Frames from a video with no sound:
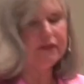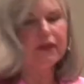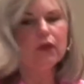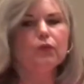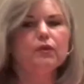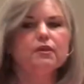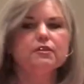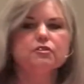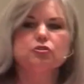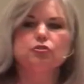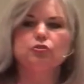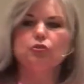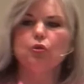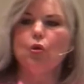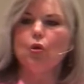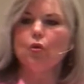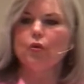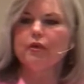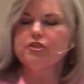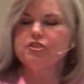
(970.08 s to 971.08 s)
that when his
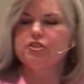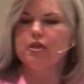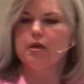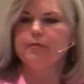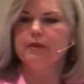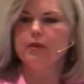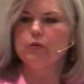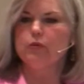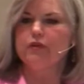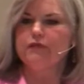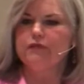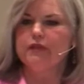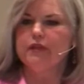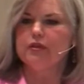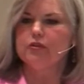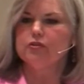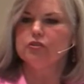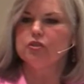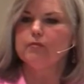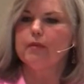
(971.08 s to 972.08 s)
glory shall be
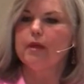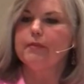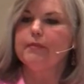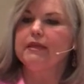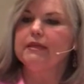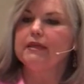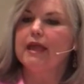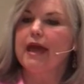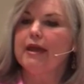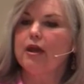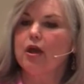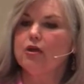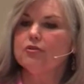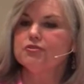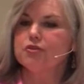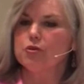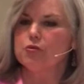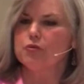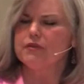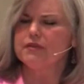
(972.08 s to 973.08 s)
revealed, you may be glad
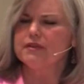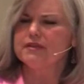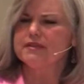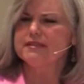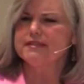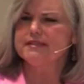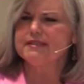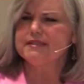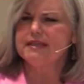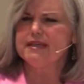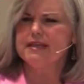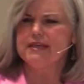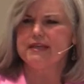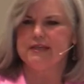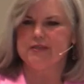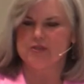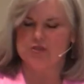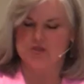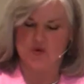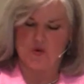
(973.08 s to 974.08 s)
also with
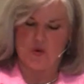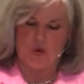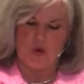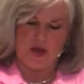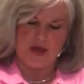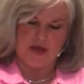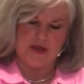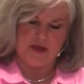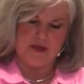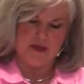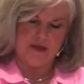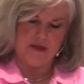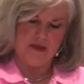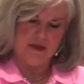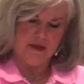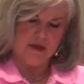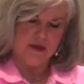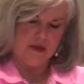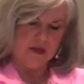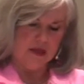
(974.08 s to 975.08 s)
exceeding joy.
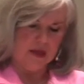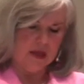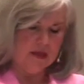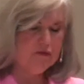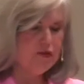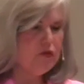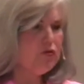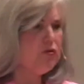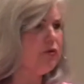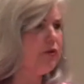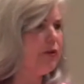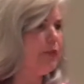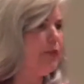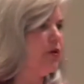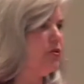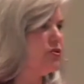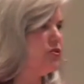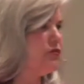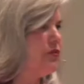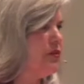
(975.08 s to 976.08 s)
If you are
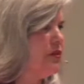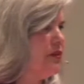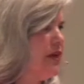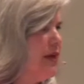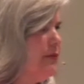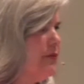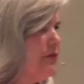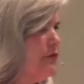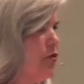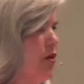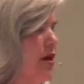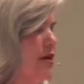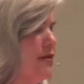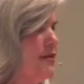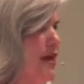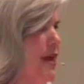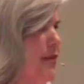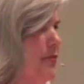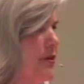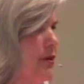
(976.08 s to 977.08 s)
reproached for the name of
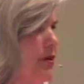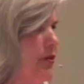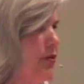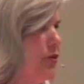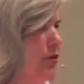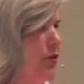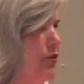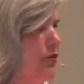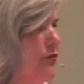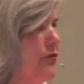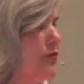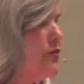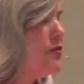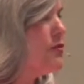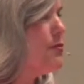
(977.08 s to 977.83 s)
Christ, happy are you, for the